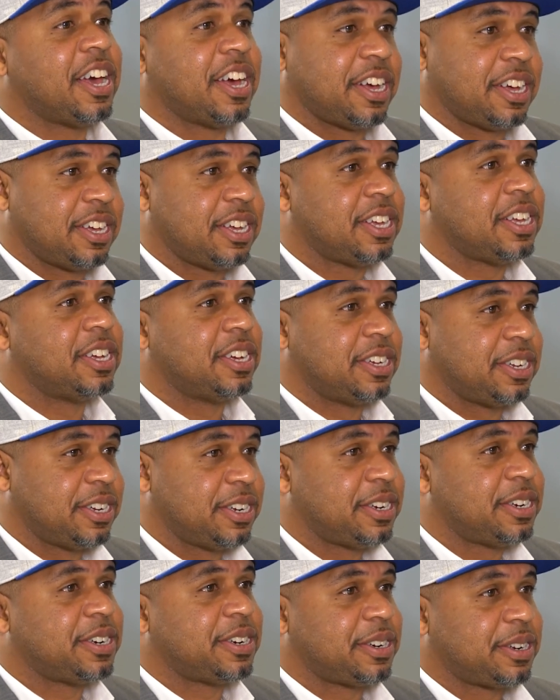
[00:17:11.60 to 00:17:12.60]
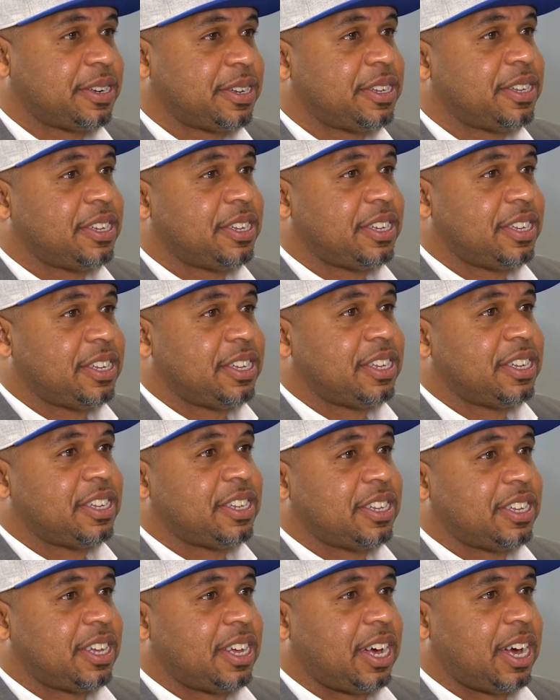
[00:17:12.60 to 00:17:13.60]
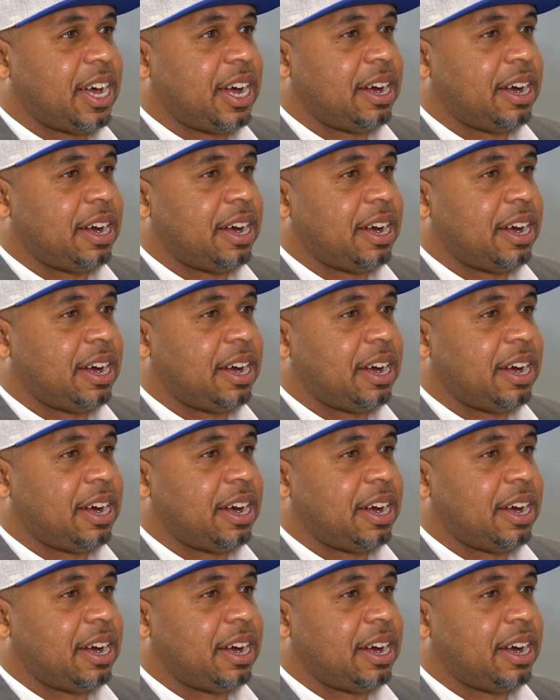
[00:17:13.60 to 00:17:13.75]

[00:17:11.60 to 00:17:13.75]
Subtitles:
So we needed to create our own destiny.